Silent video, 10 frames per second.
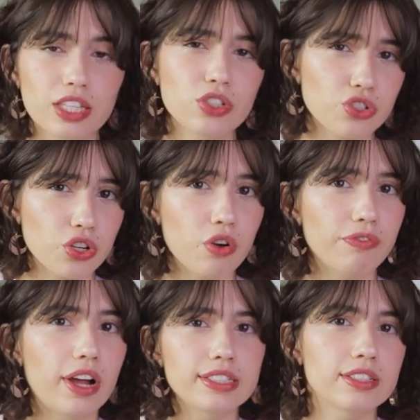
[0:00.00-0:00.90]
This show
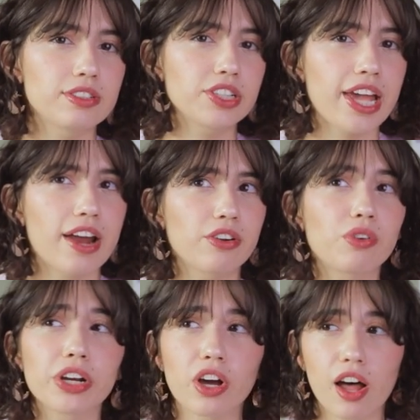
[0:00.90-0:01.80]
falls into the
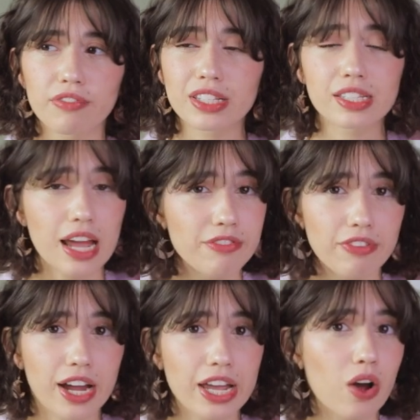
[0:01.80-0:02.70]
category of
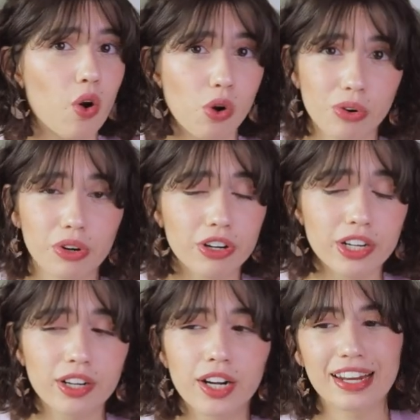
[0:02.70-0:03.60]
sci-fi
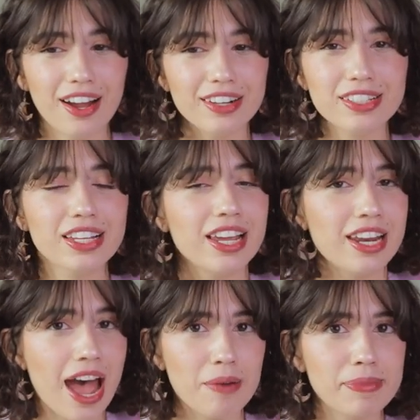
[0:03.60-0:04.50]
horror, and honestly it
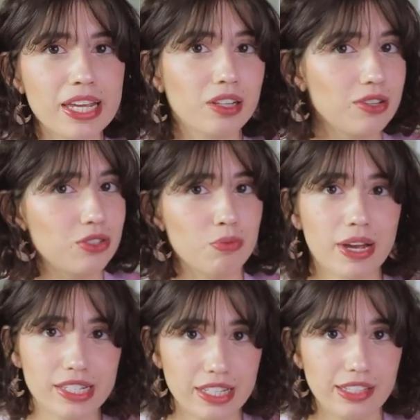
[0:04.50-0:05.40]
had me glued to
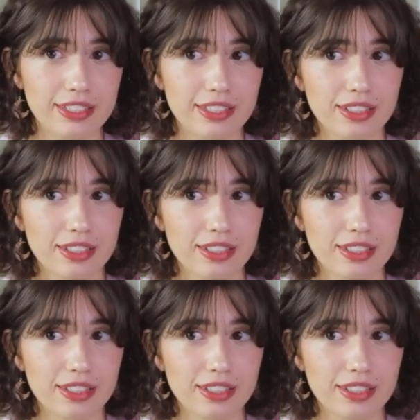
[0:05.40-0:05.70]
my seat.